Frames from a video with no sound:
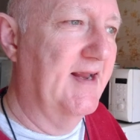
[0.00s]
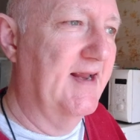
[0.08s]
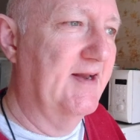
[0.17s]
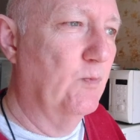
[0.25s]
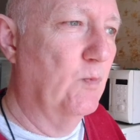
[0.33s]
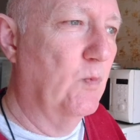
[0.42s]

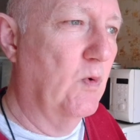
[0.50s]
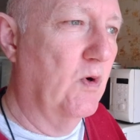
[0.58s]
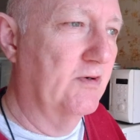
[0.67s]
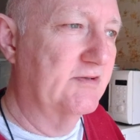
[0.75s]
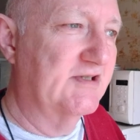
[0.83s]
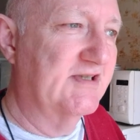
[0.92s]
it
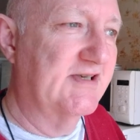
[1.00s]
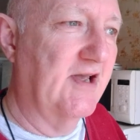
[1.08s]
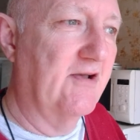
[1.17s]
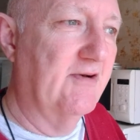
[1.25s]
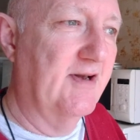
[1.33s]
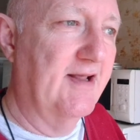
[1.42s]
was
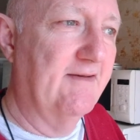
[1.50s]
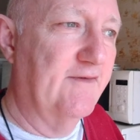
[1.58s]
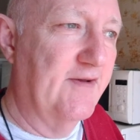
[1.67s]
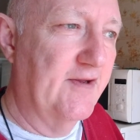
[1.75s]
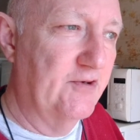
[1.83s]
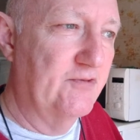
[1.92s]
only a
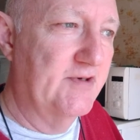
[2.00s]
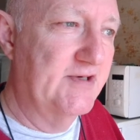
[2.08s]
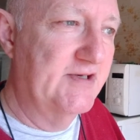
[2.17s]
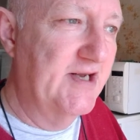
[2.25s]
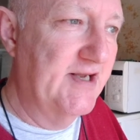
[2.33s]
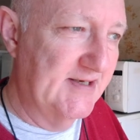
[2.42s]
few
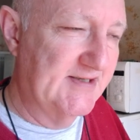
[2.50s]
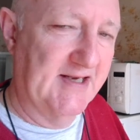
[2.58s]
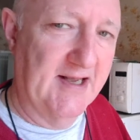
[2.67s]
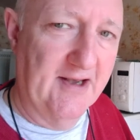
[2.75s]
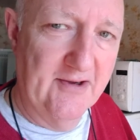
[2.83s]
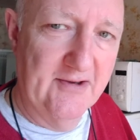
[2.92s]
years
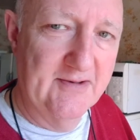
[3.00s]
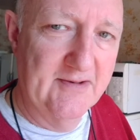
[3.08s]
ago.